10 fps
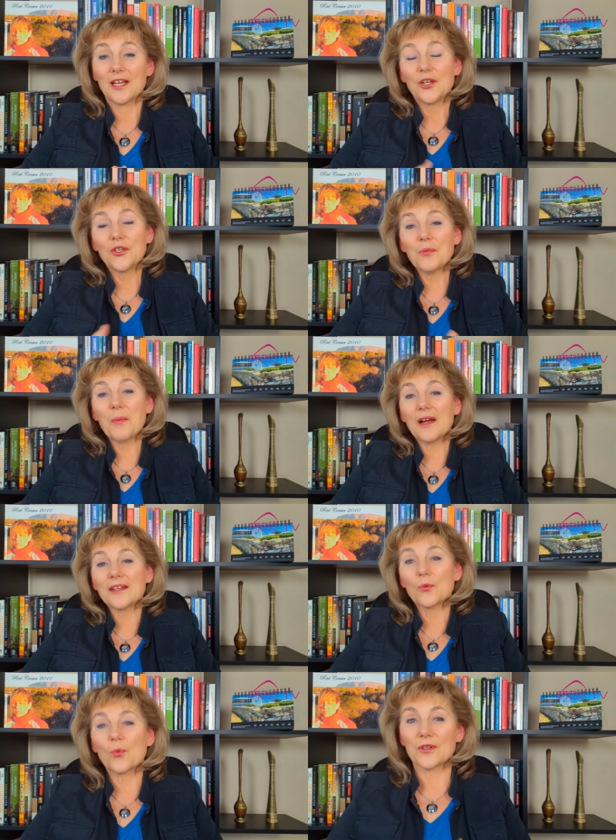You
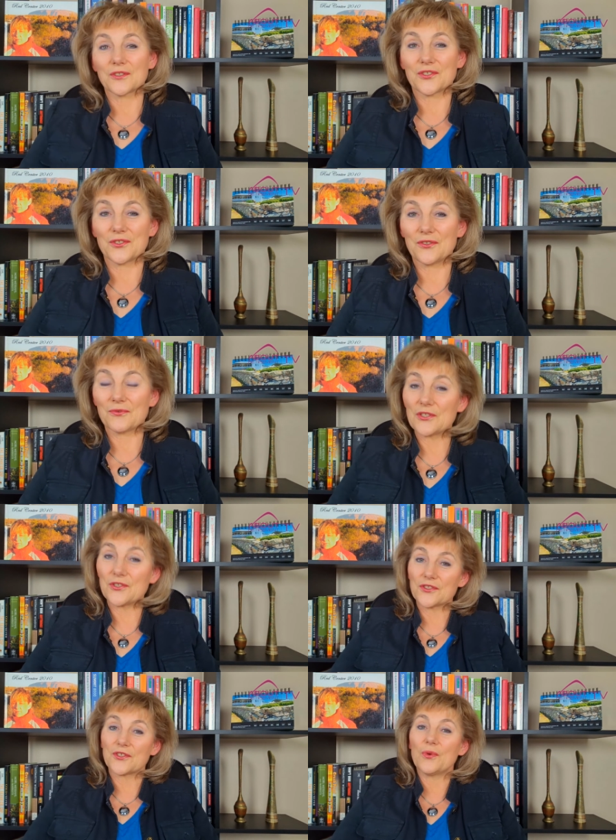might want to
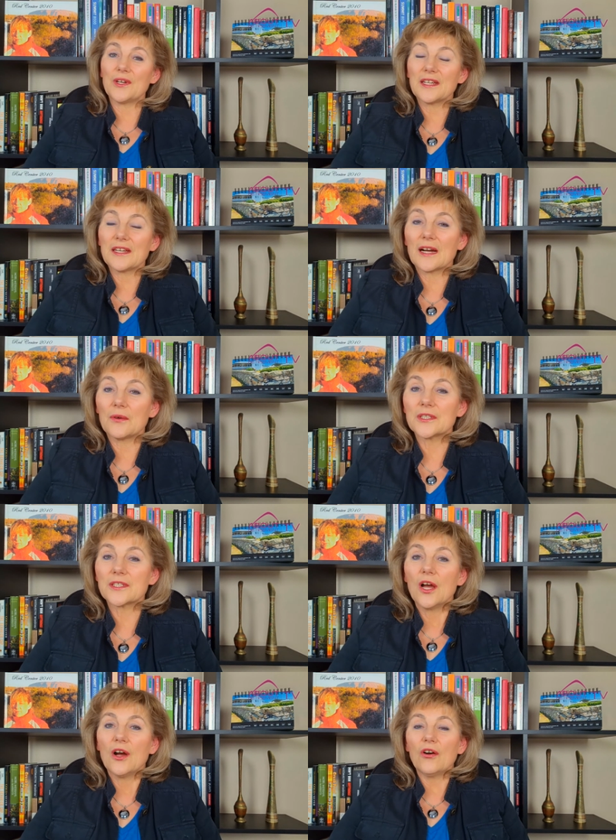reduce your working hours
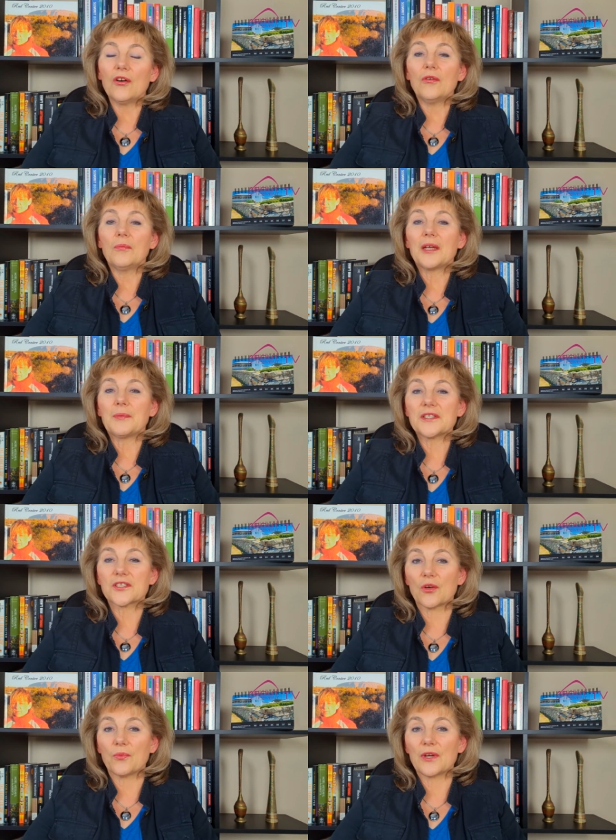or maybe
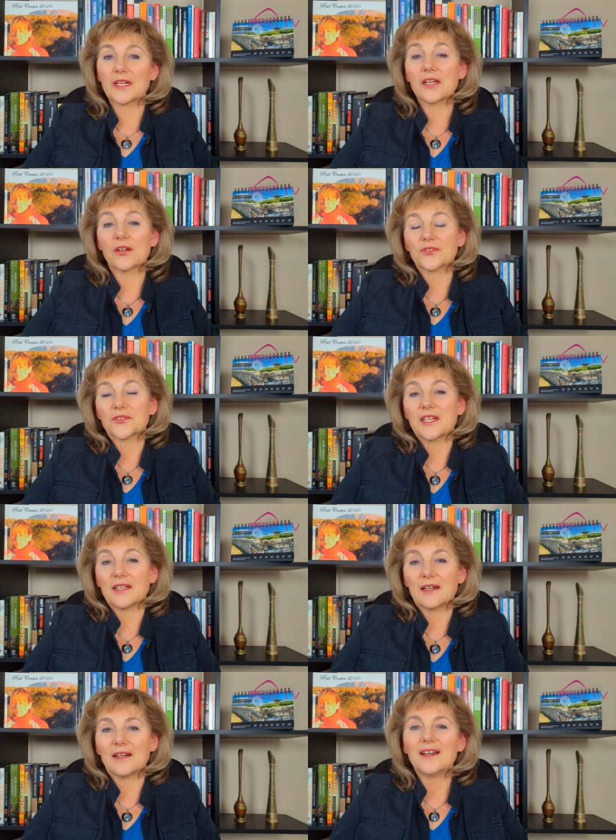stop working
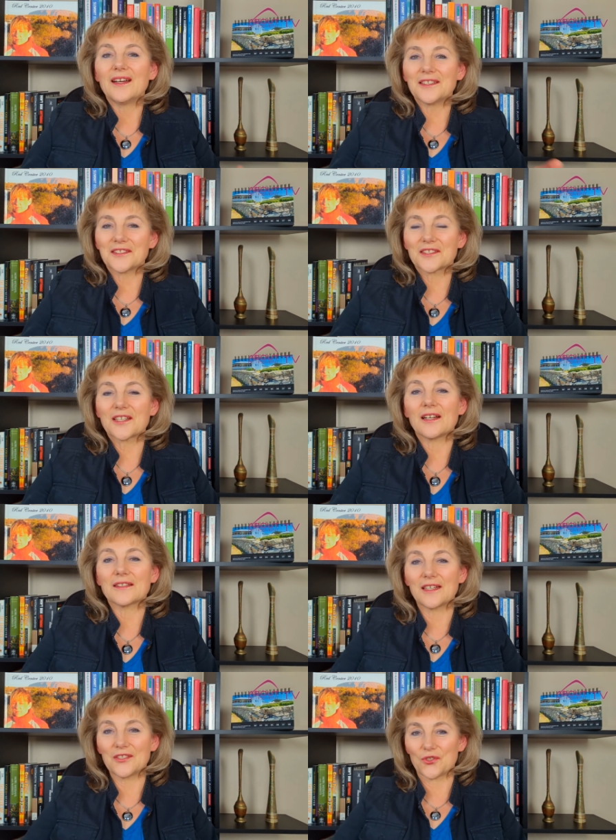altogether and start
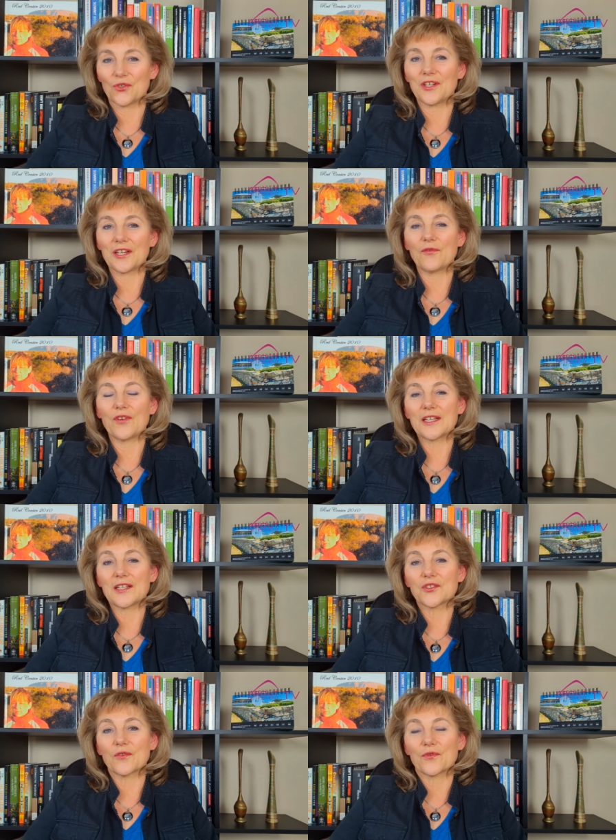enjoying
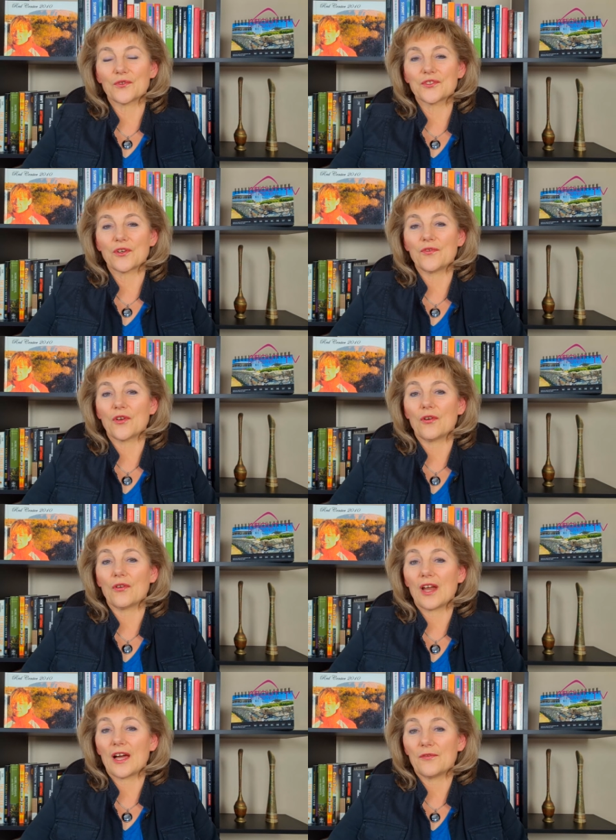financial fruits of your
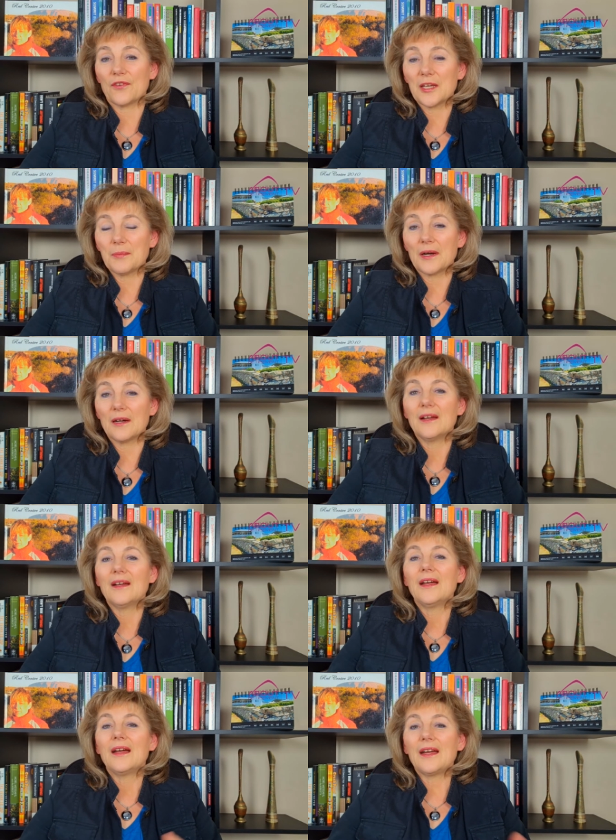life labor
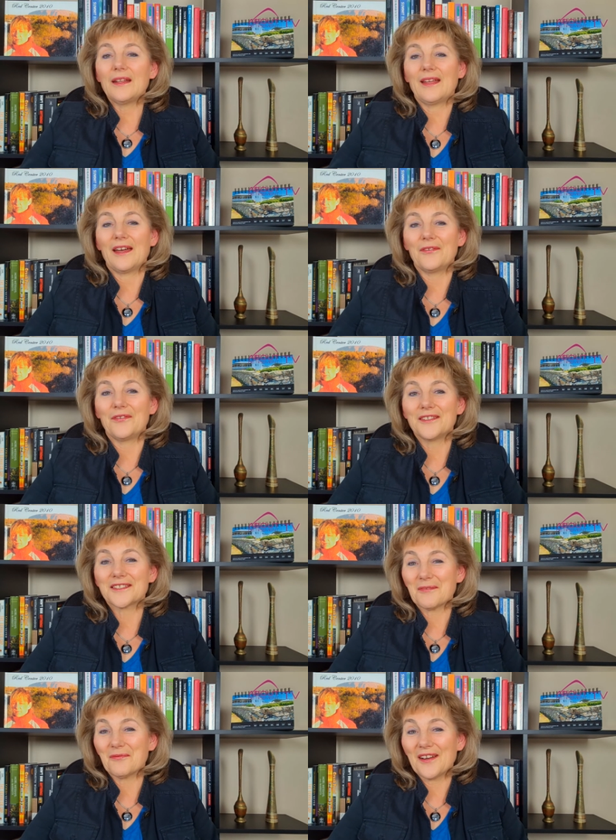and have
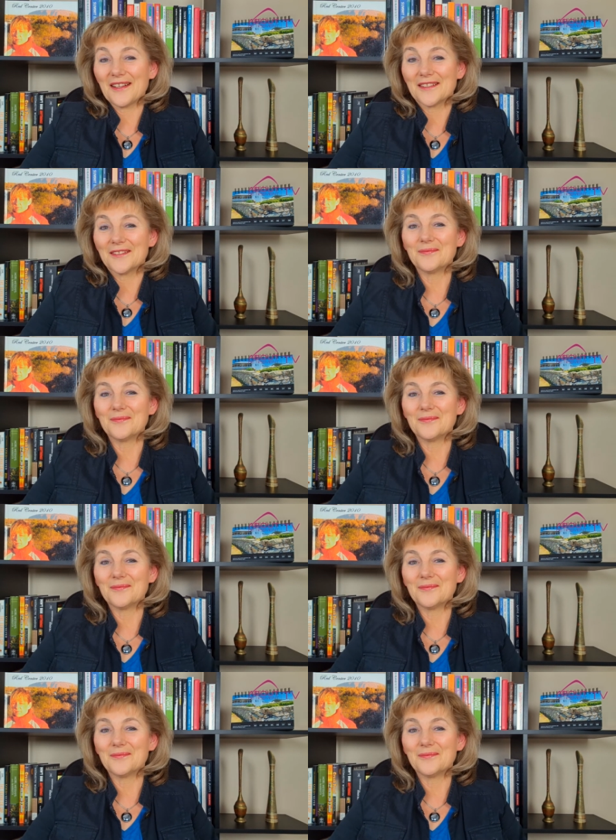some fun.